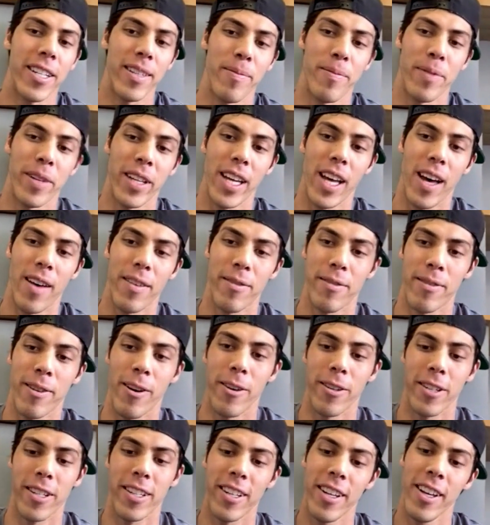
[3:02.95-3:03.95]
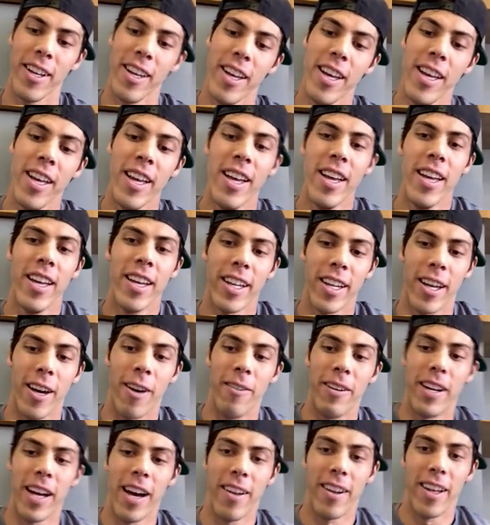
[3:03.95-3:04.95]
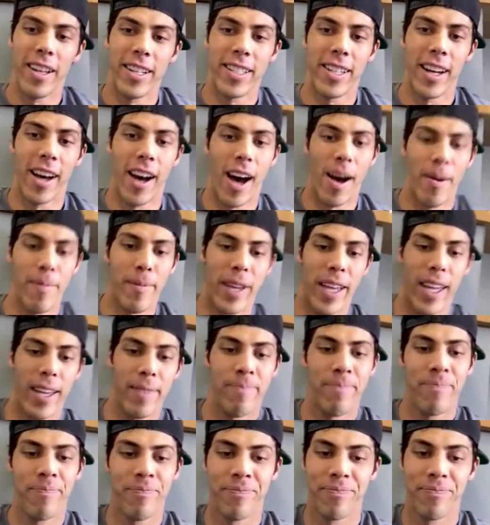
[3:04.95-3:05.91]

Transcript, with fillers: in the playoffs, Rose, going out on top, man.